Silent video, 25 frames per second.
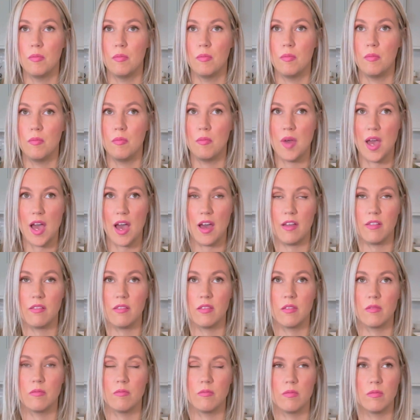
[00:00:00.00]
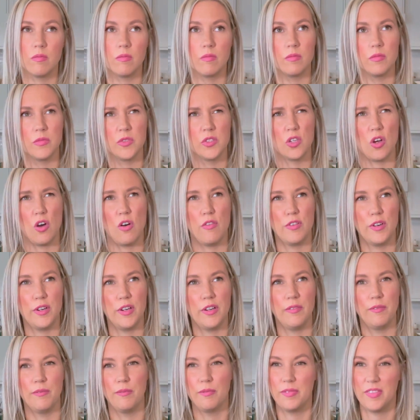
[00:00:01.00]
math
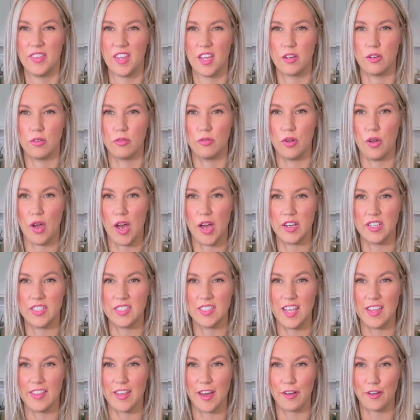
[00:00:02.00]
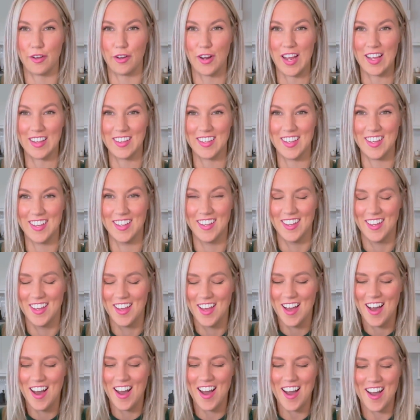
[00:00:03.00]
solver. I don't know how to say that correctly,
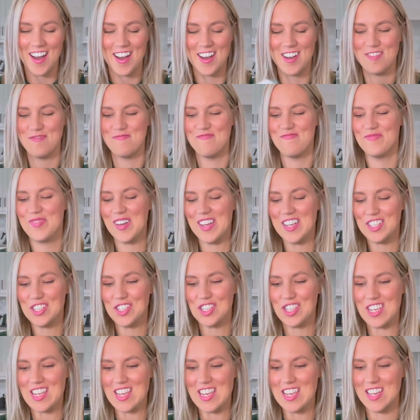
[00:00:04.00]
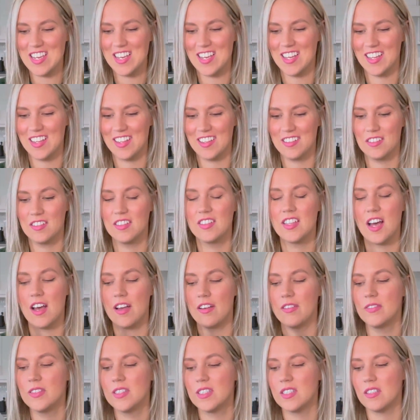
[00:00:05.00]
but she
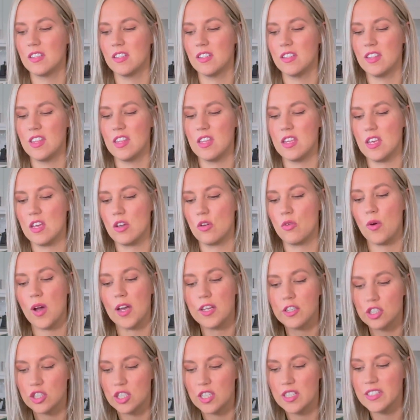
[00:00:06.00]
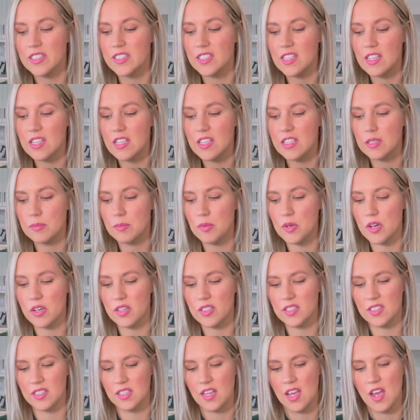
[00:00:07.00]
loves the questions in these
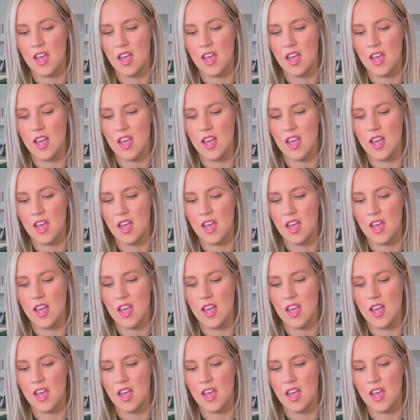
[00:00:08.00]
books.